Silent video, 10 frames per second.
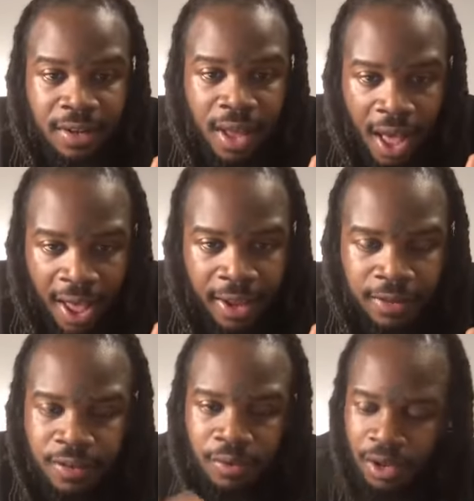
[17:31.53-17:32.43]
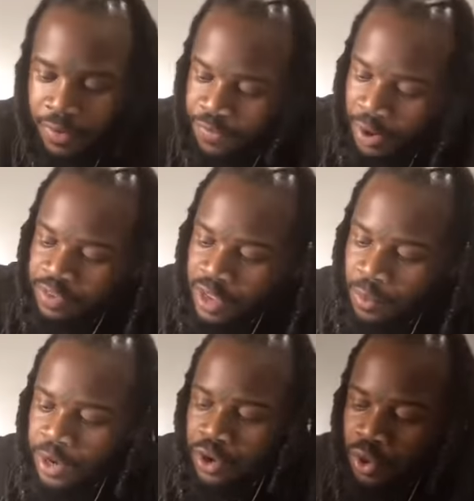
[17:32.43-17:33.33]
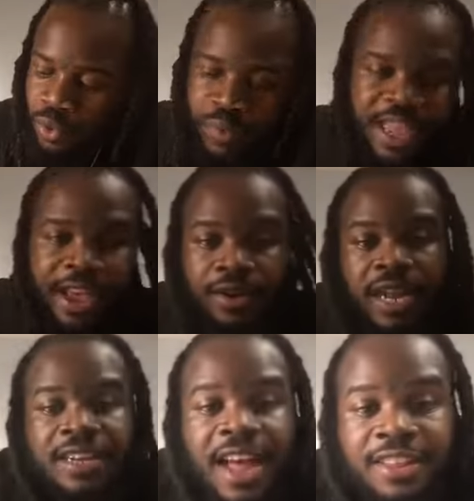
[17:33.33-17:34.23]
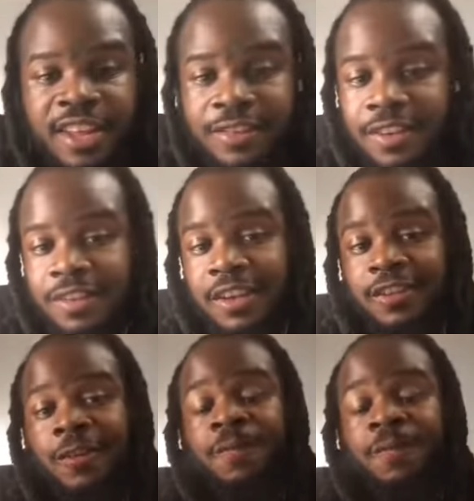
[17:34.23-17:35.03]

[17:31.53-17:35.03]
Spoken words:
All right. So look, first thing we do, we handle that digestive system.